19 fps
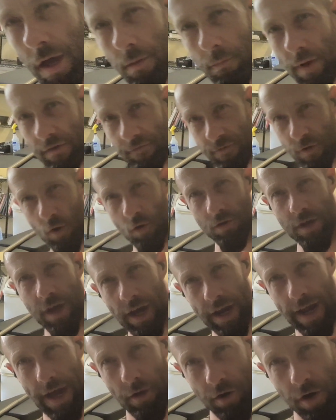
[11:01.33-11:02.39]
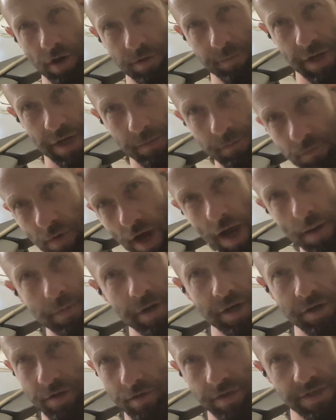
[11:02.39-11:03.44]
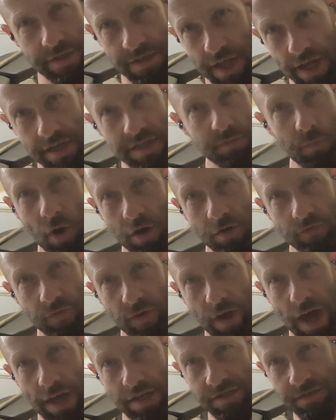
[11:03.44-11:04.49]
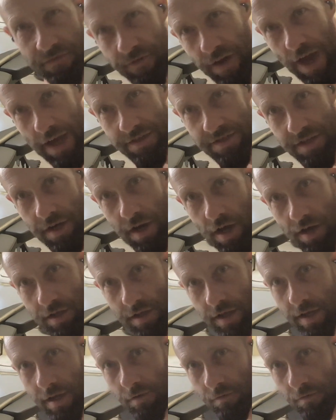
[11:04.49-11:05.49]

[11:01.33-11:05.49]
My phone cut out on me. I'm going to do this next part fast and ugly,